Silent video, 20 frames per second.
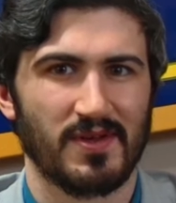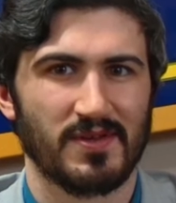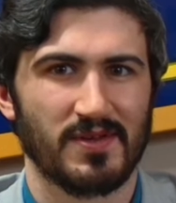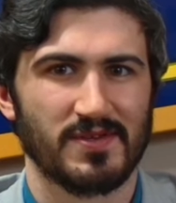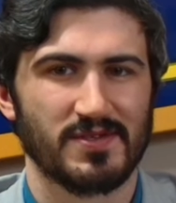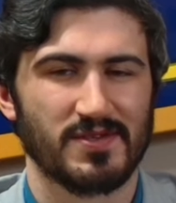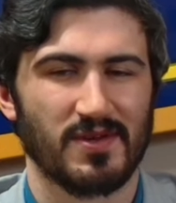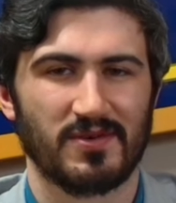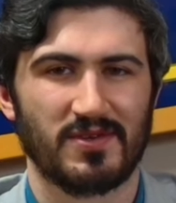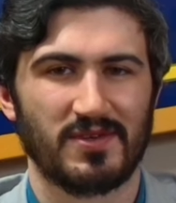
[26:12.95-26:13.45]

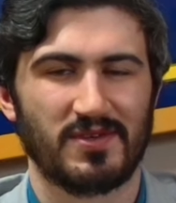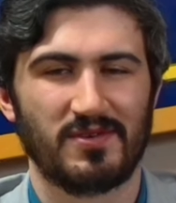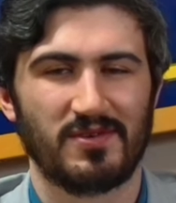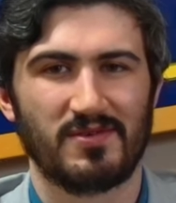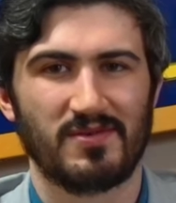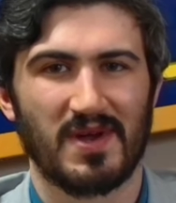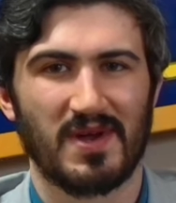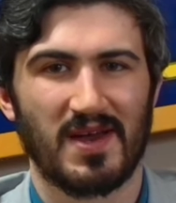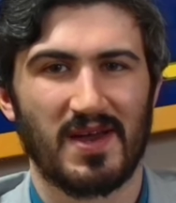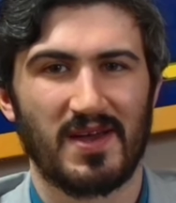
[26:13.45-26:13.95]
So to
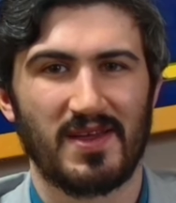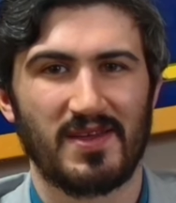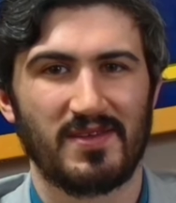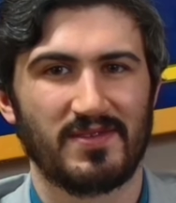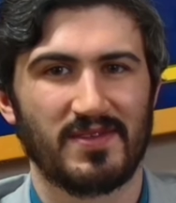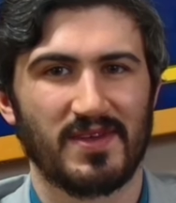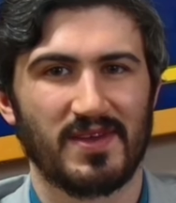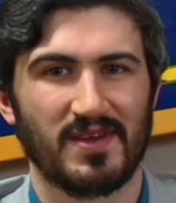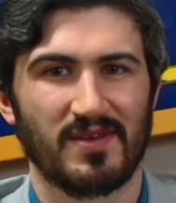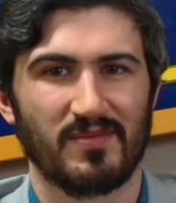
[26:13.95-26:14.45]
do
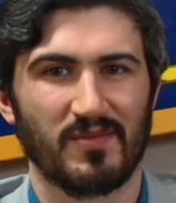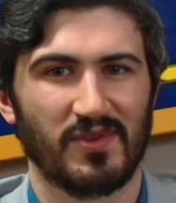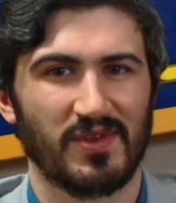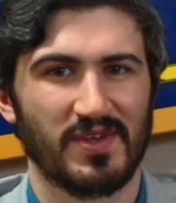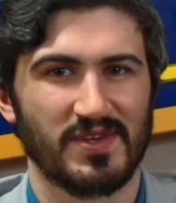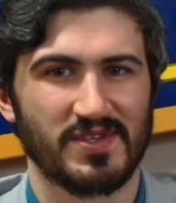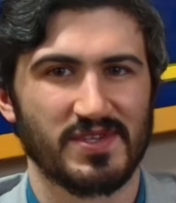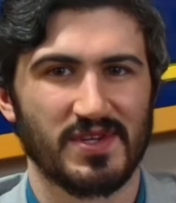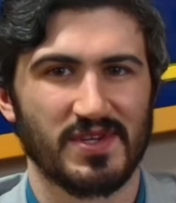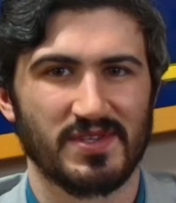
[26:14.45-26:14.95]
anything
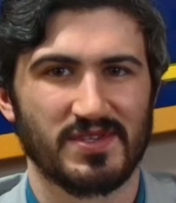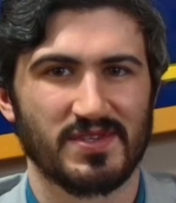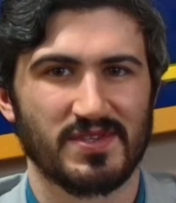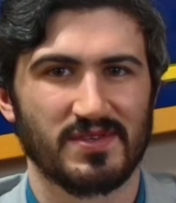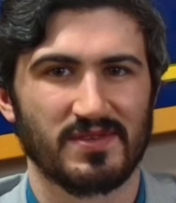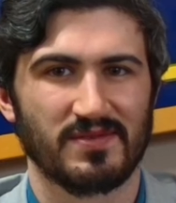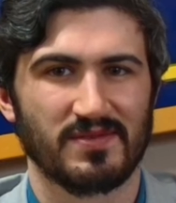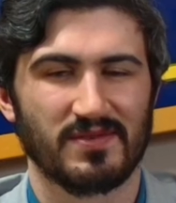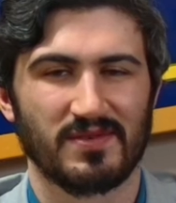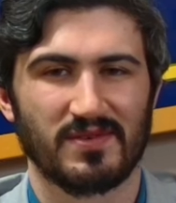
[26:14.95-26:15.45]
malicious,
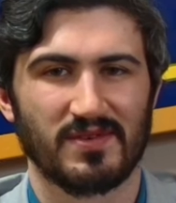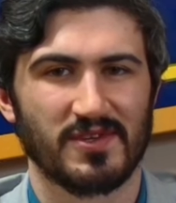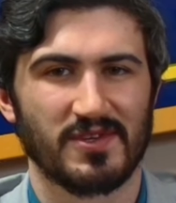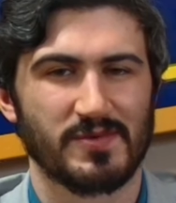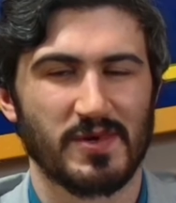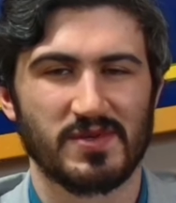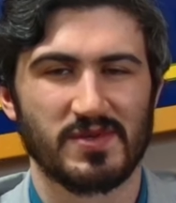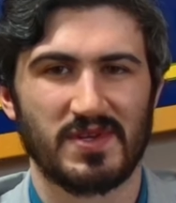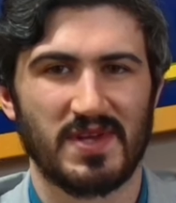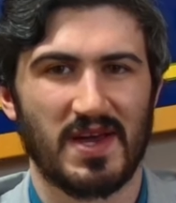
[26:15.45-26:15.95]

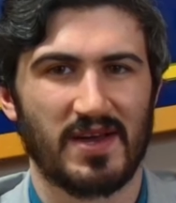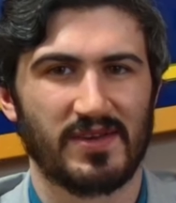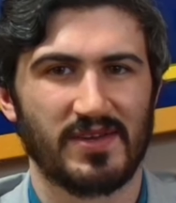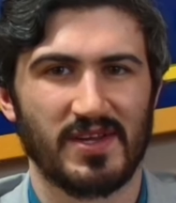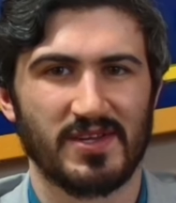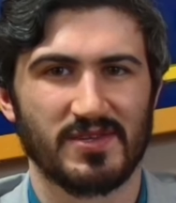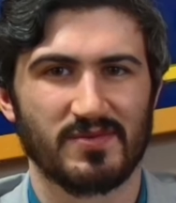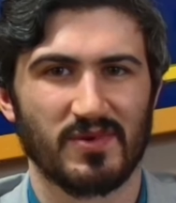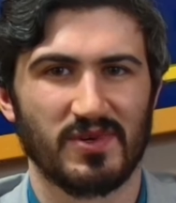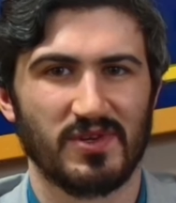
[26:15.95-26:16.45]
especially
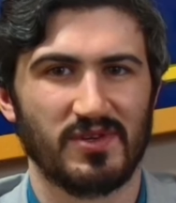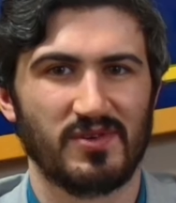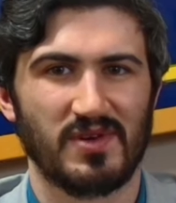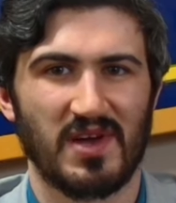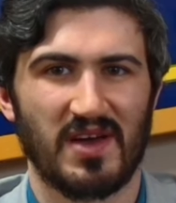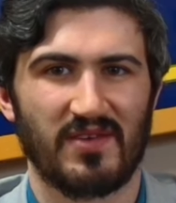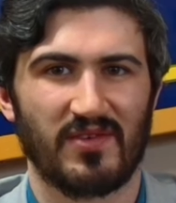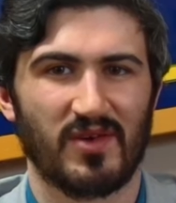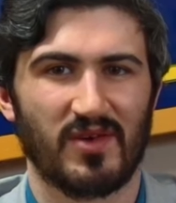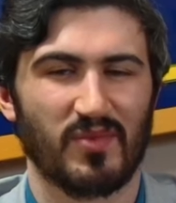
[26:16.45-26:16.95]
nowadays when you do
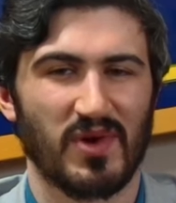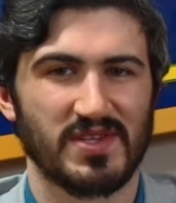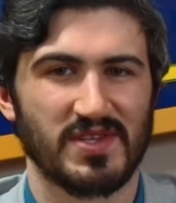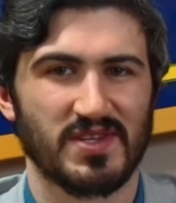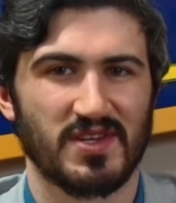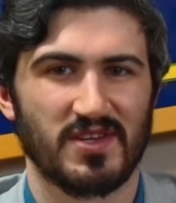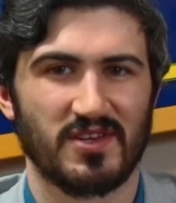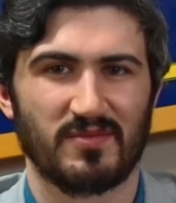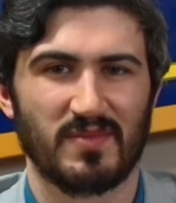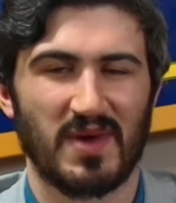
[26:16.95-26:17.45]
have
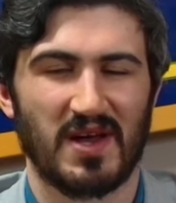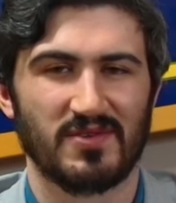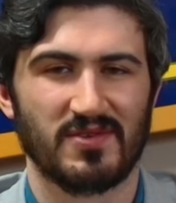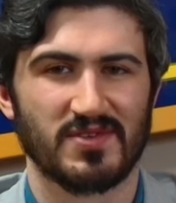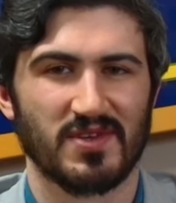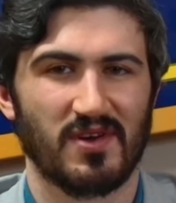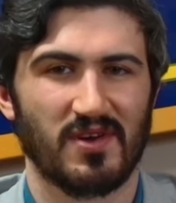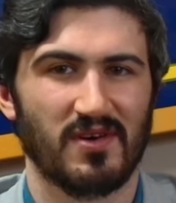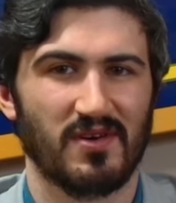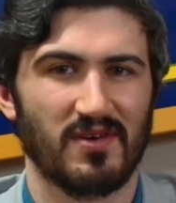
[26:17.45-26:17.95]
unprecedented amounts
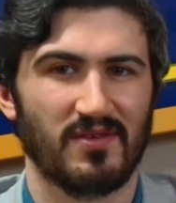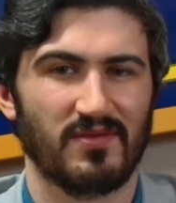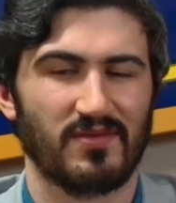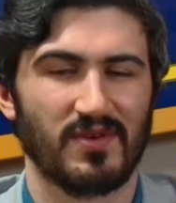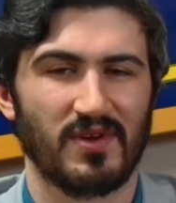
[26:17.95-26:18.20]
of